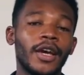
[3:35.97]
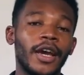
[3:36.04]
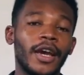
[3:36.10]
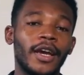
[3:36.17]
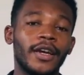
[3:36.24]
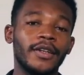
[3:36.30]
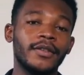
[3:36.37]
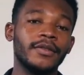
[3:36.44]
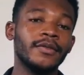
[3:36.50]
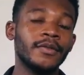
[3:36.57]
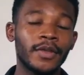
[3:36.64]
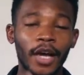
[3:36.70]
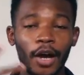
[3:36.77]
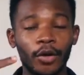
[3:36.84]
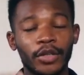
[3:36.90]
and
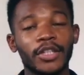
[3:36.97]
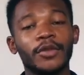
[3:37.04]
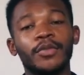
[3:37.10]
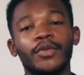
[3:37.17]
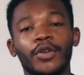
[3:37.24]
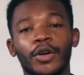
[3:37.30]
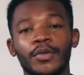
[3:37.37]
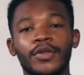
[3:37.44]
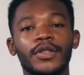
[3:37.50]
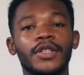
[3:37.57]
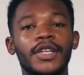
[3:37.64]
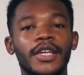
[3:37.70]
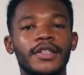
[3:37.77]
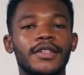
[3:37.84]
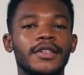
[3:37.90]
I'll keep you up to
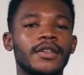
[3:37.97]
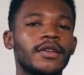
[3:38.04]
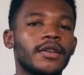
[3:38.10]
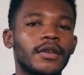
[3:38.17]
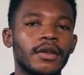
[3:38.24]
date.